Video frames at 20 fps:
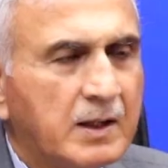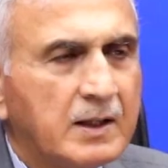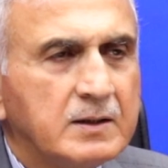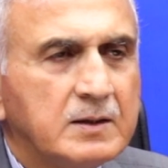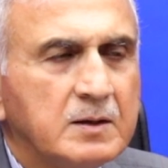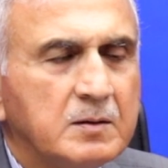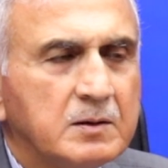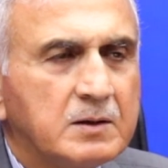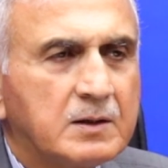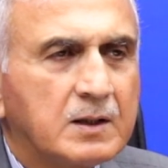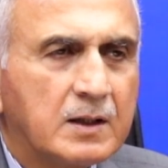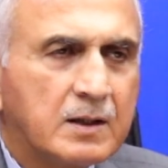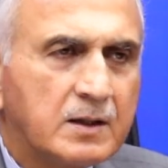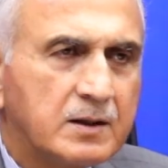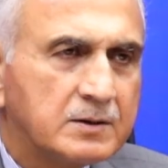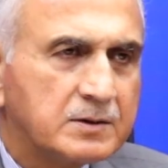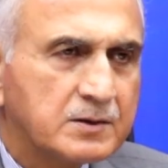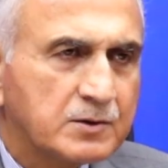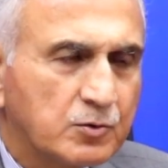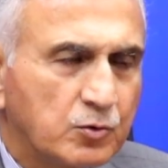by the
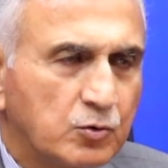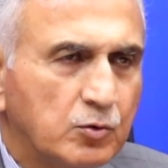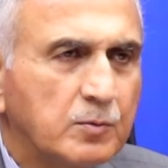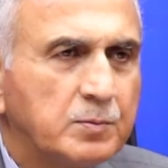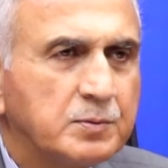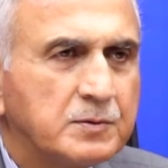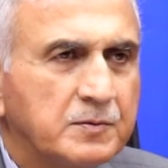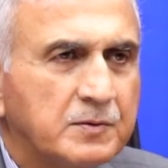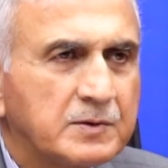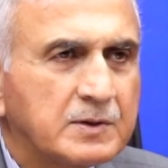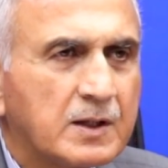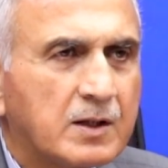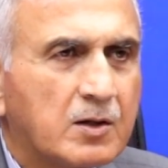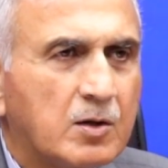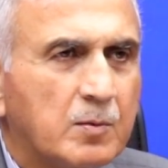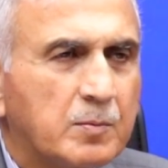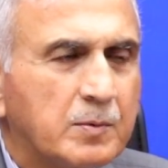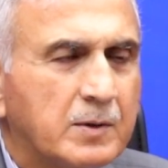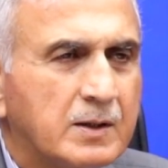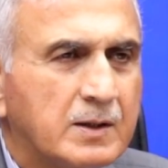terrorist groups which are
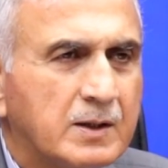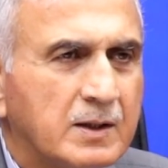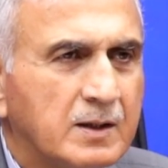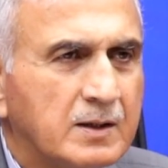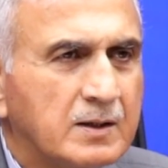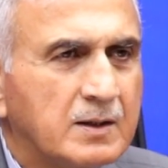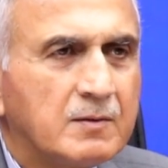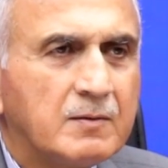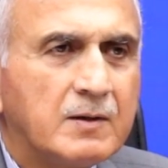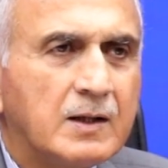operating in the